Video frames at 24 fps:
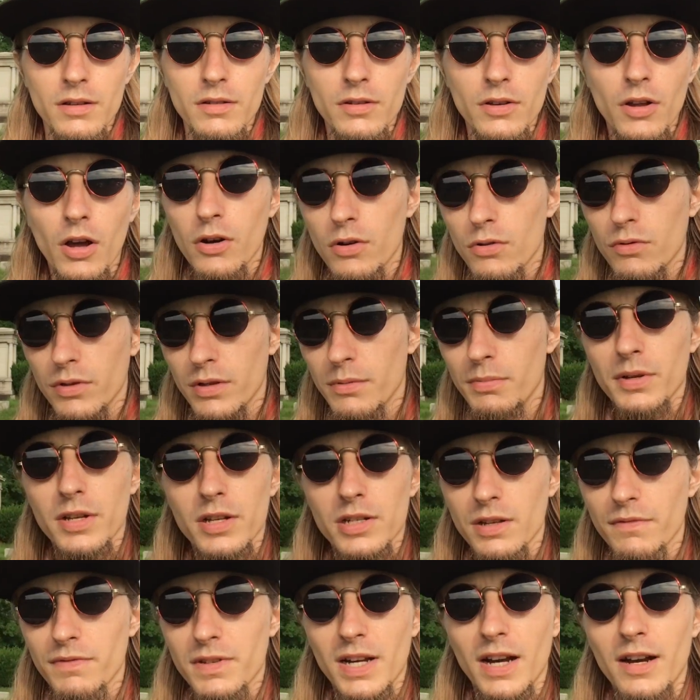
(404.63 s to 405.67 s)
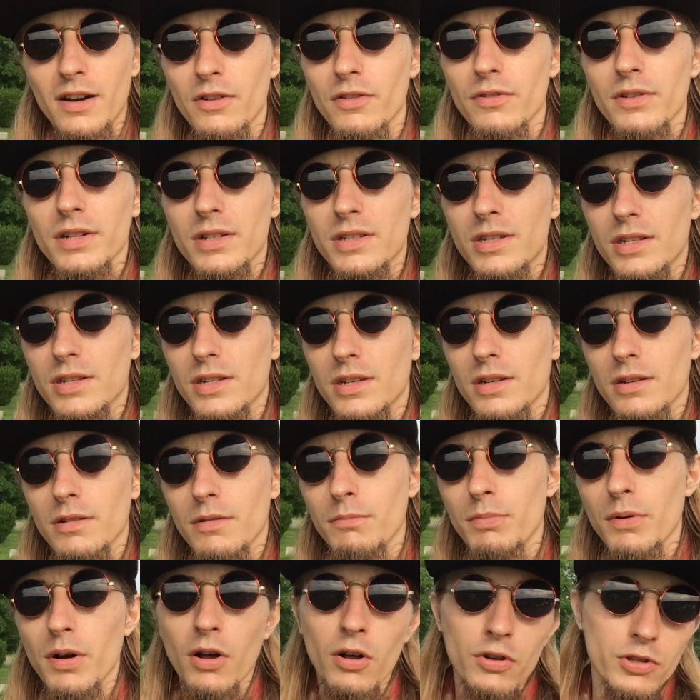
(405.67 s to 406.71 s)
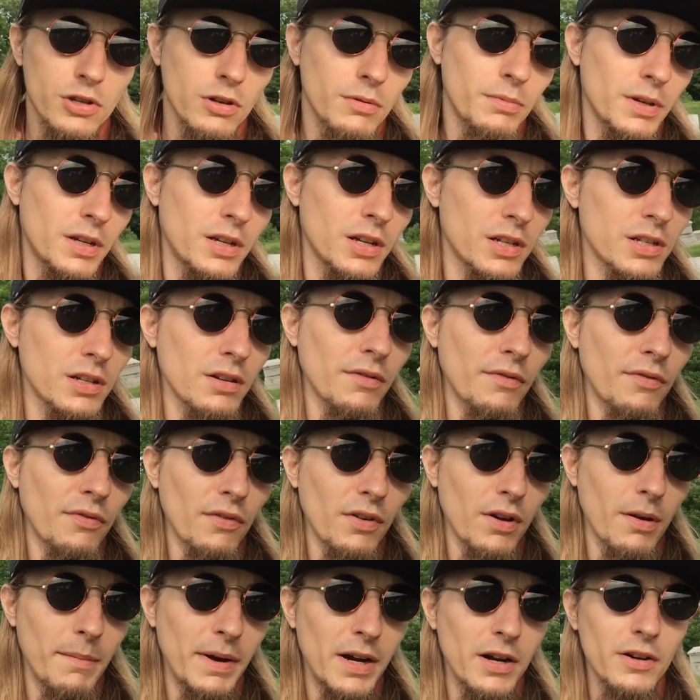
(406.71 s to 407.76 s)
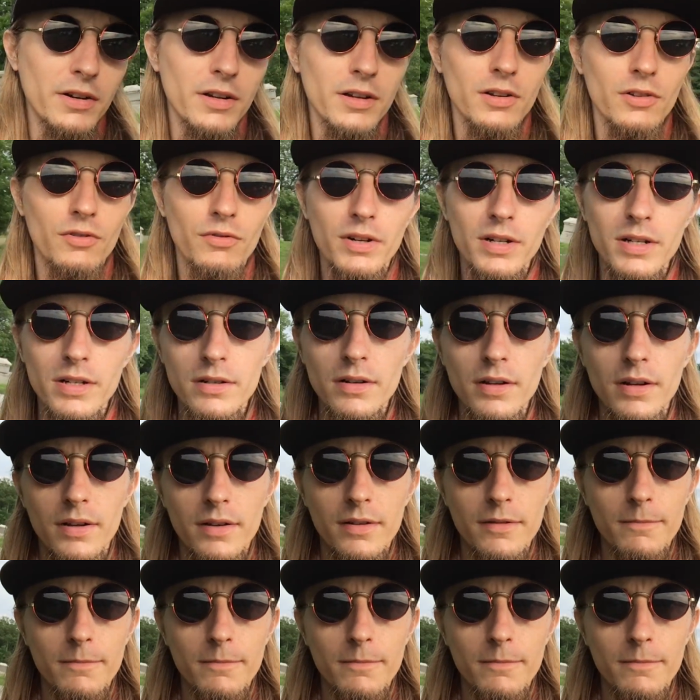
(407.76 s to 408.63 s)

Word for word: not only because of terrorists but also because of American greed.